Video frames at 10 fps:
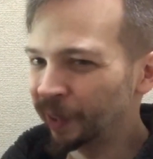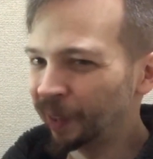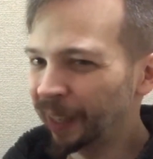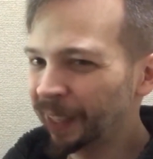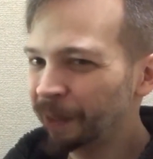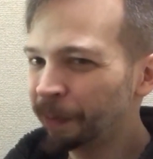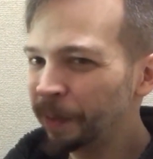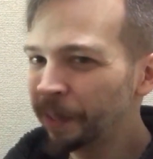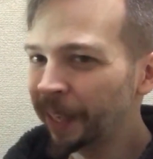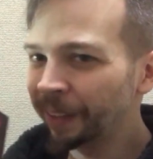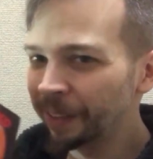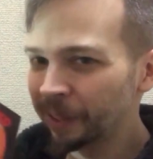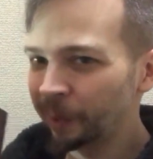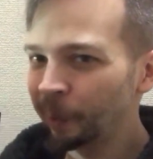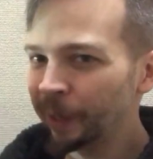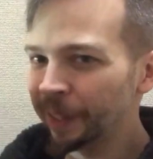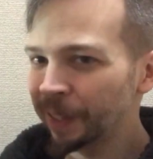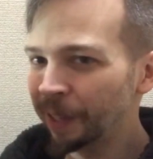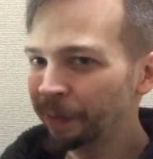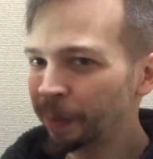So like, I feel like the story
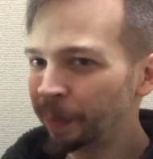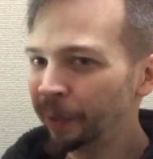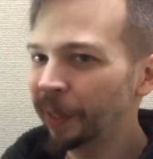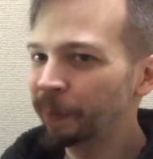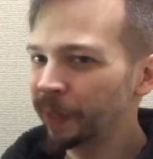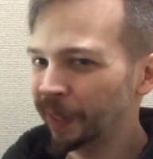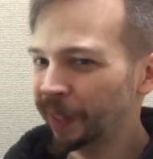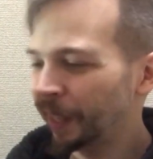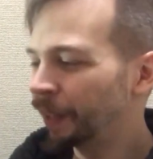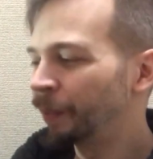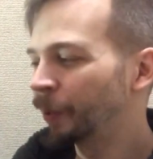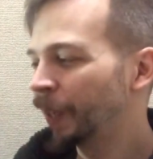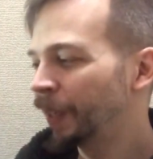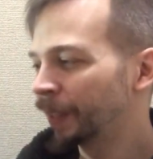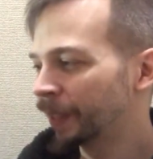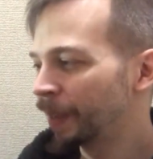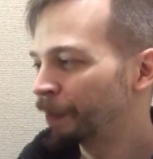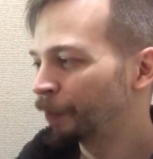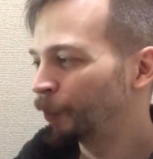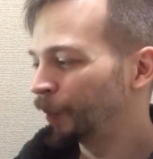itself, the buildup is like kind of okay,
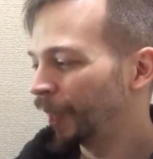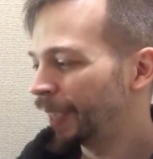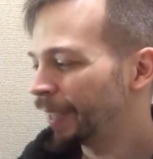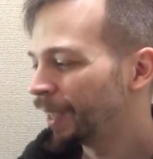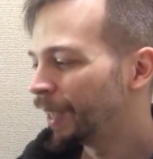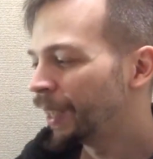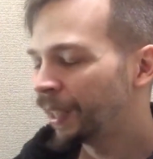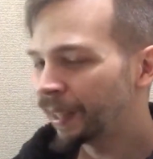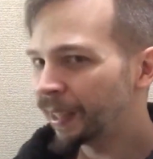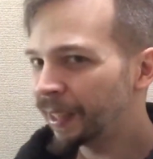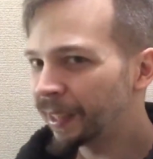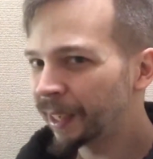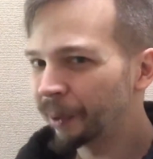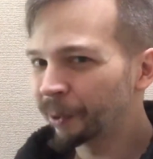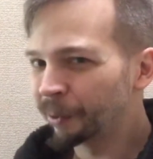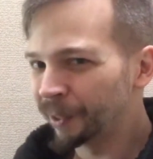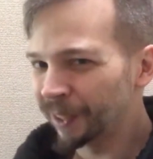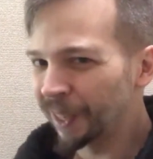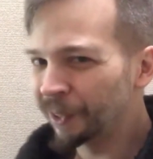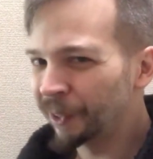except for like the
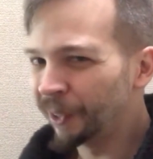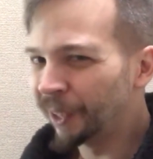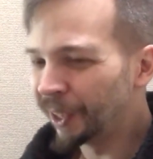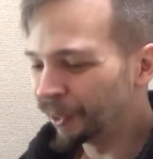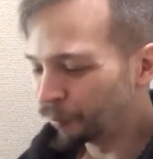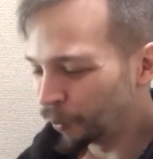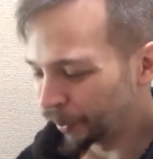characterization of